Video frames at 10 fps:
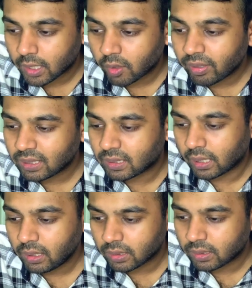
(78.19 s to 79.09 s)
given
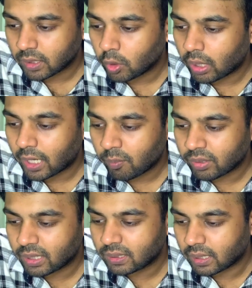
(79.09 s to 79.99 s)
string, you'll end up
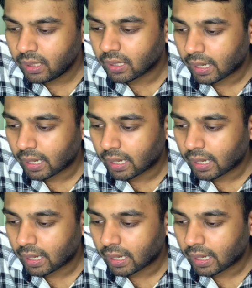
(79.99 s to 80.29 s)
with this string,